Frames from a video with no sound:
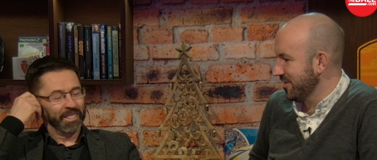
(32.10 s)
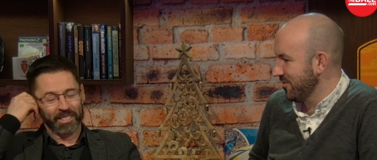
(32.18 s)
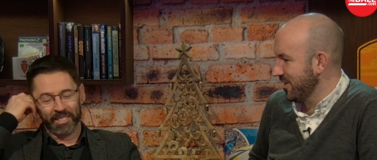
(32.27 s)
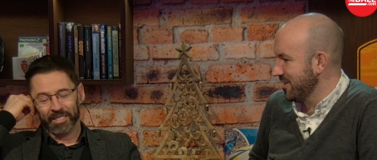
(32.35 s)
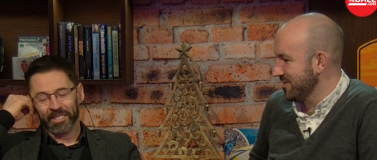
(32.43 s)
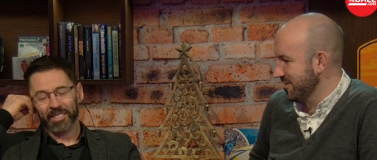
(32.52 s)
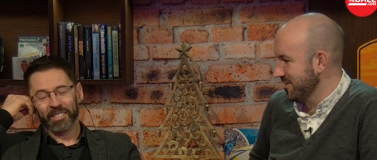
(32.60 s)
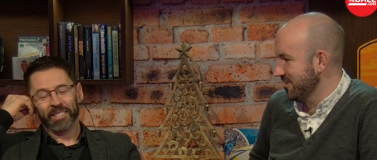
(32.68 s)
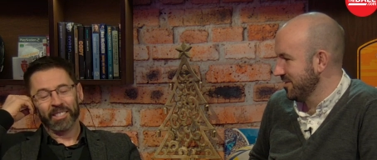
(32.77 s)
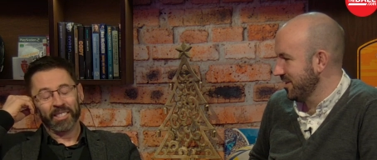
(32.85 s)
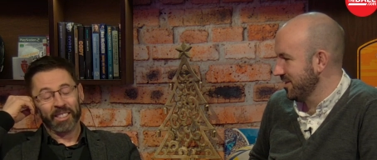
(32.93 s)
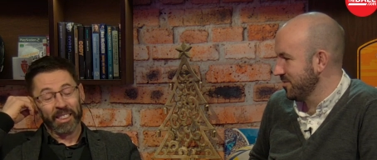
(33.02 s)
Speaker 1: their fans on,
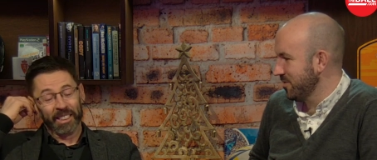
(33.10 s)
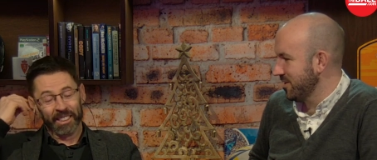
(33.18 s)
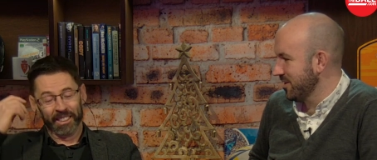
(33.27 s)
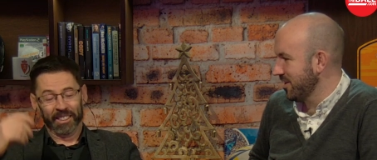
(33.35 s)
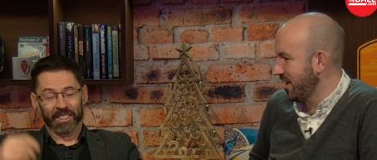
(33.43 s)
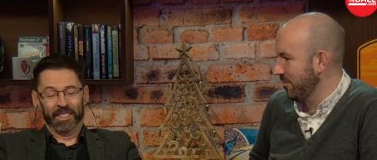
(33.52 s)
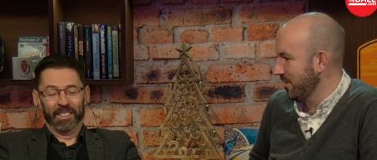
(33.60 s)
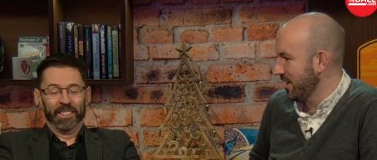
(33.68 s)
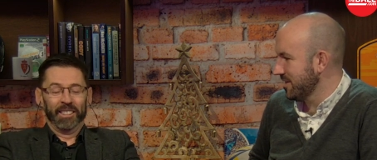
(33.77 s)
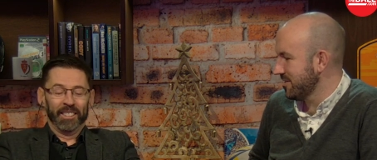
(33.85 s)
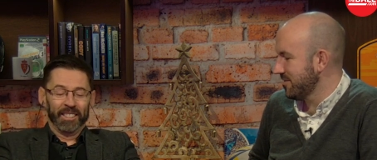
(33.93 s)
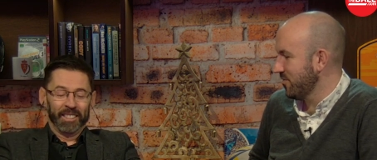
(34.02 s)
on Twitter dot com the
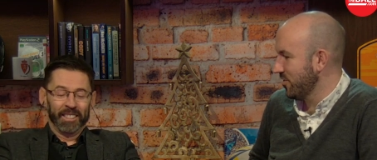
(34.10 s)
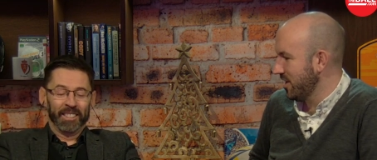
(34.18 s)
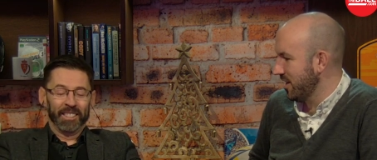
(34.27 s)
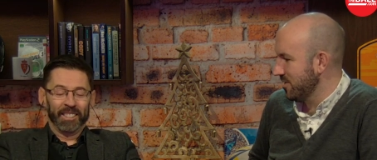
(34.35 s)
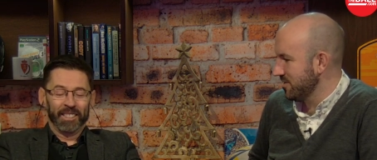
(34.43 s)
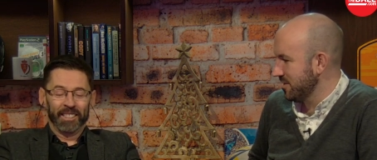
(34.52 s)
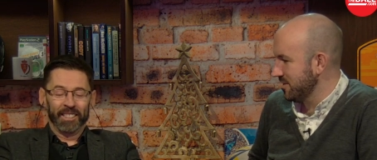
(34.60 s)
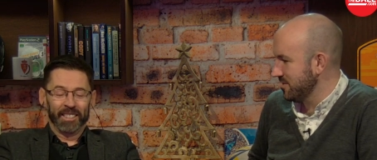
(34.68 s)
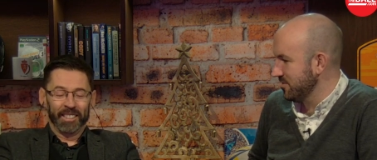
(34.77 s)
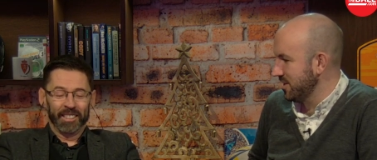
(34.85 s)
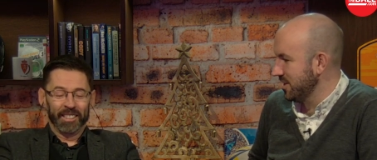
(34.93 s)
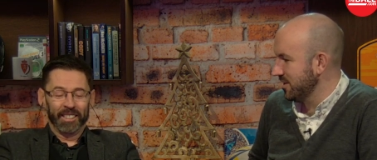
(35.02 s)
last forty-eight hours that has
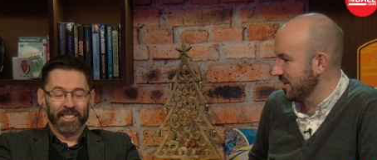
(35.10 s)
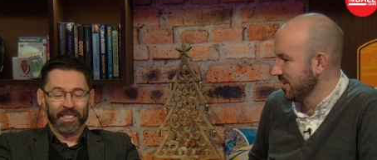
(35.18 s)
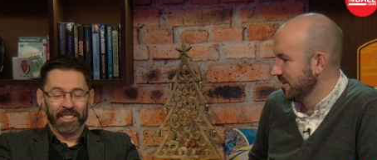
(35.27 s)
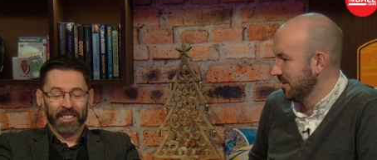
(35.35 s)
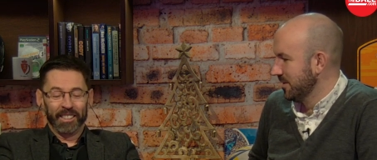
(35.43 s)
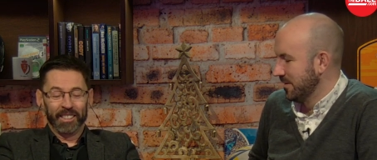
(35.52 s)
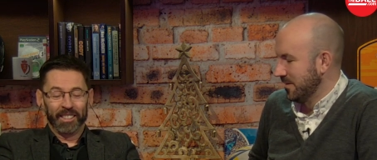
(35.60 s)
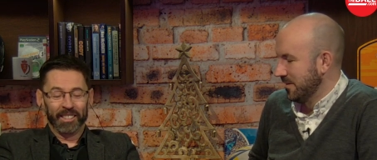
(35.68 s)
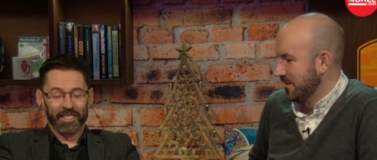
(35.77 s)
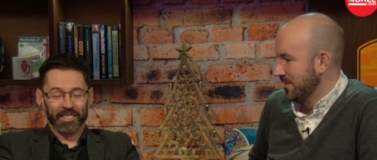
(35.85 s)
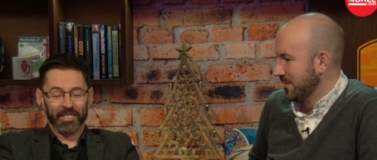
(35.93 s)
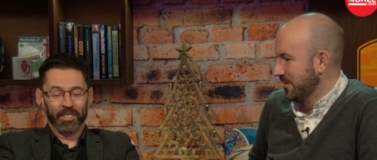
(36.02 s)
done you in there.
Speaker 2: Yeah,
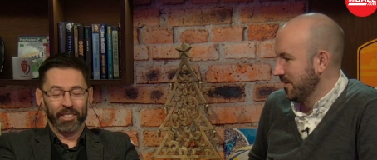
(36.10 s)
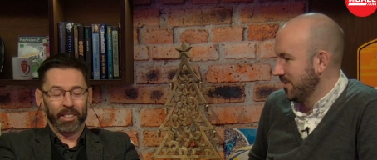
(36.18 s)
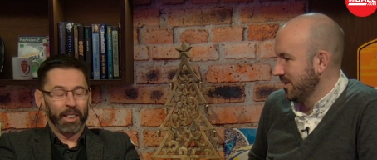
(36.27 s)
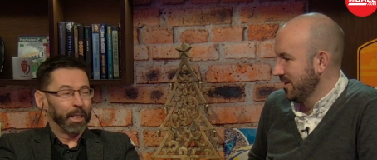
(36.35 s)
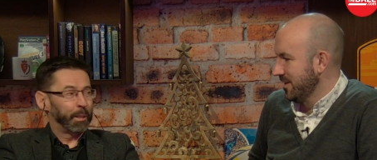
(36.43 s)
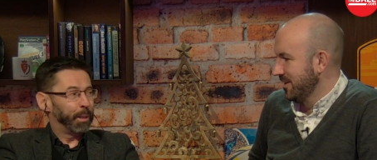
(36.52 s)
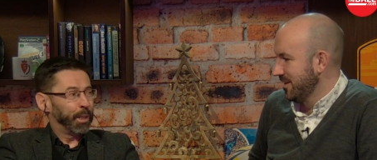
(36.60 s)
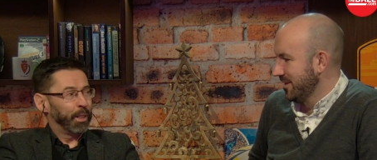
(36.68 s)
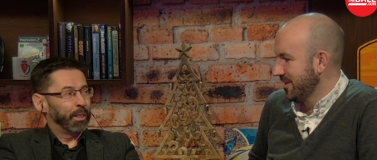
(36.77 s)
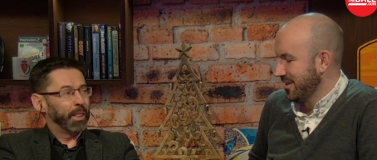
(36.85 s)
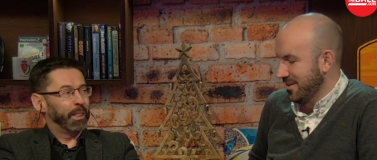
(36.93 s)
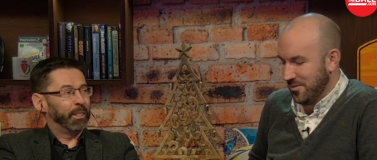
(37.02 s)
Speaker 1: they
Speaker 2: had to be
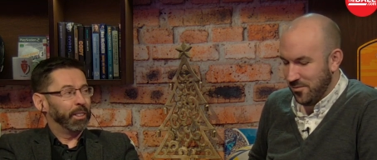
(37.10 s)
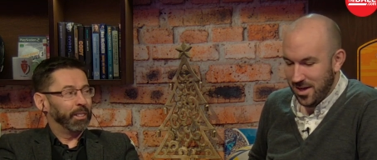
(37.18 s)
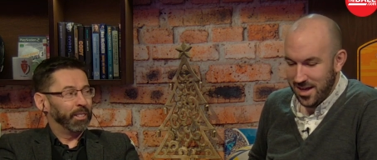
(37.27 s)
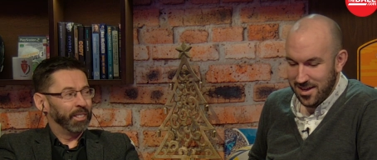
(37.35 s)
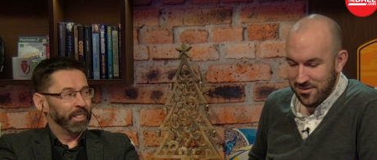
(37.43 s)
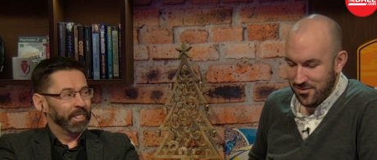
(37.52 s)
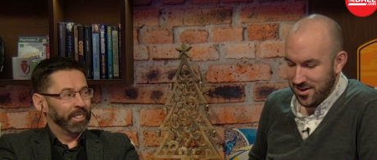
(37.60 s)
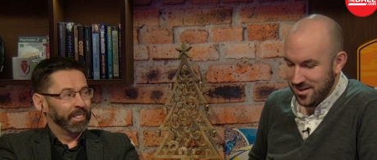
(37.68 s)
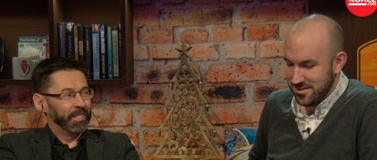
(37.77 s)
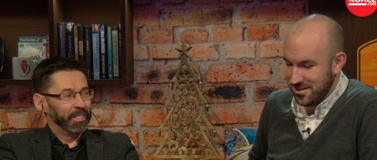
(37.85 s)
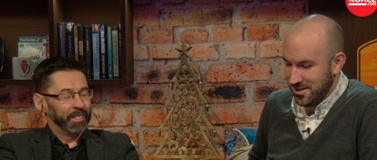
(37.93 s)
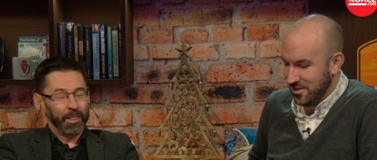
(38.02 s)
called out. Though.
Speaker 1: Well, in
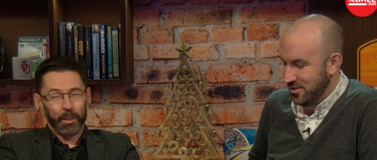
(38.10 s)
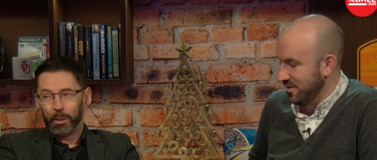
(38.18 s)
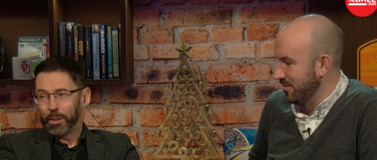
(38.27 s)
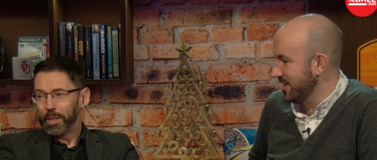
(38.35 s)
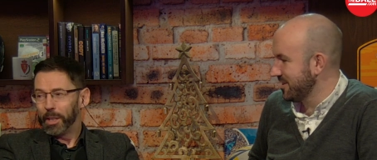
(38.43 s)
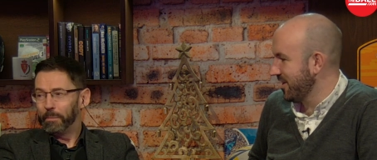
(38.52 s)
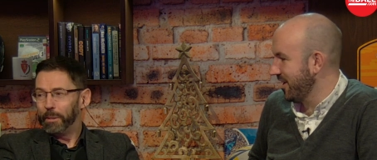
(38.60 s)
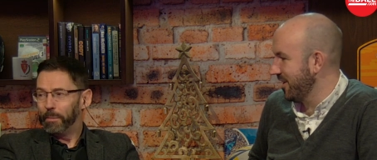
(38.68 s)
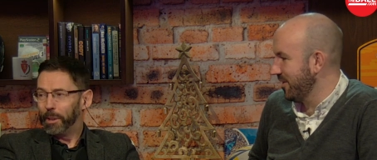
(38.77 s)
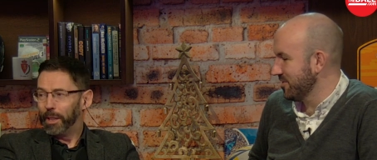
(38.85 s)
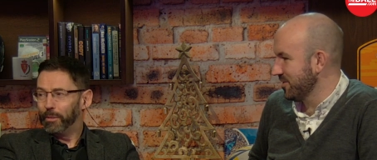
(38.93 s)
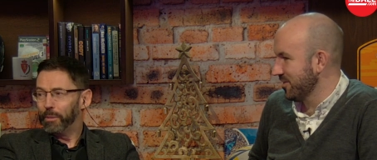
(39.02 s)
fairness,
Speaker 2: you know, no, you're there's still
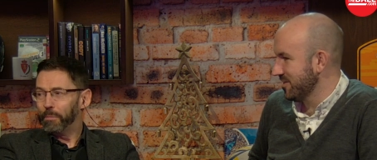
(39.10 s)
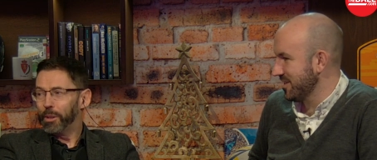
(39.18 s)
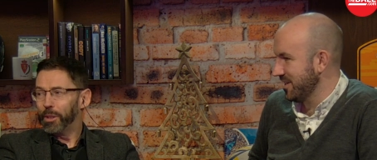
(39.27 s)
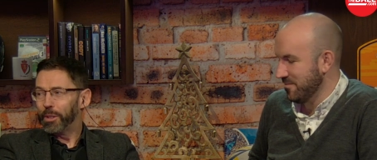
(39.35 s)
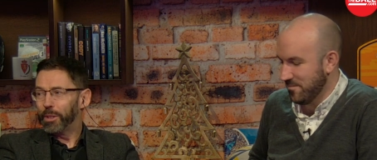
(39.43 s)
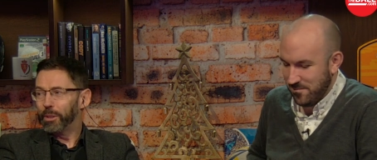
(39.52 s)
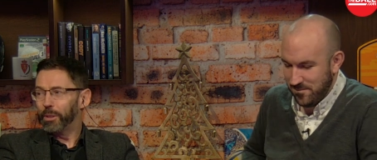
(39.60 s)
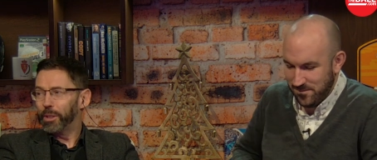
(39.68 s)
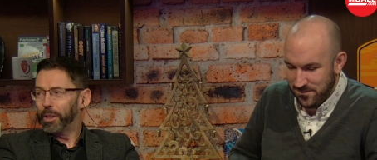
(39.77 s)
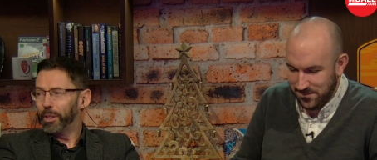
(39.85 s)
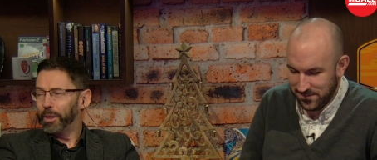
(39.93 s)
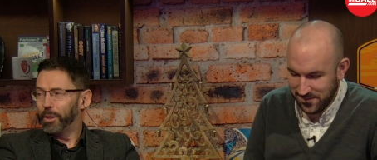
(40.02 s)
people live among us who go
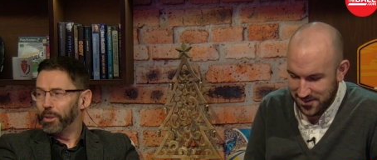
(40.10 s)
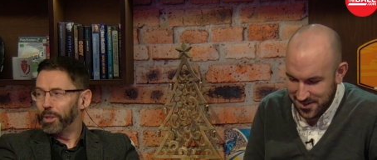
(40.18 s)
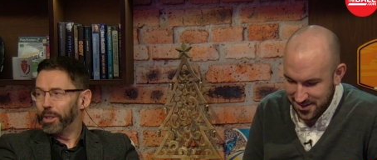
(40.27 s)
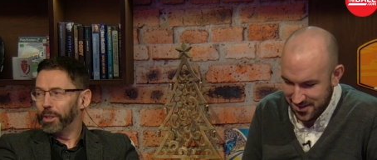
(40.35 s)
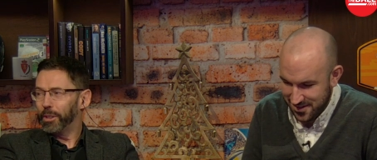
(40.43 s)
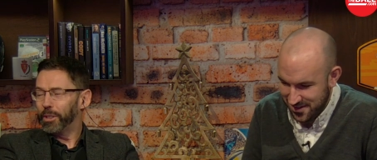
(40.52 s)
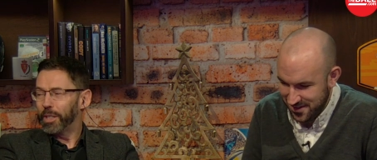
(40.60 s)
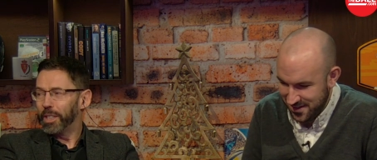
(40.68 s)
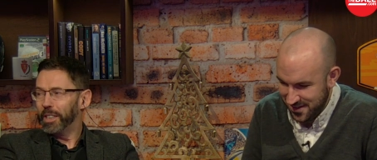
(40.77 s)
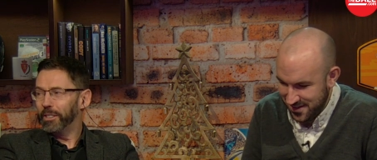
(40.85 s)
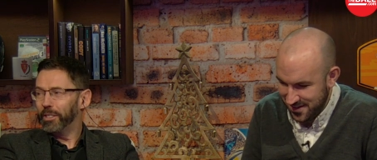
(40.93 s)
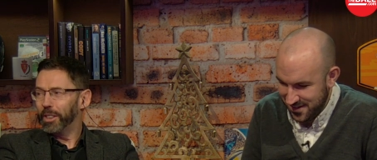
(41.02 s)
to co Ocean Colour
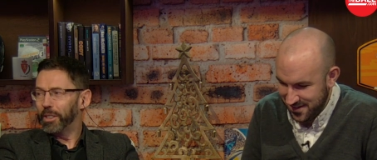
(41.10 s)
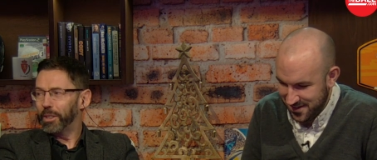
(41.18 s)
Scene. I think it's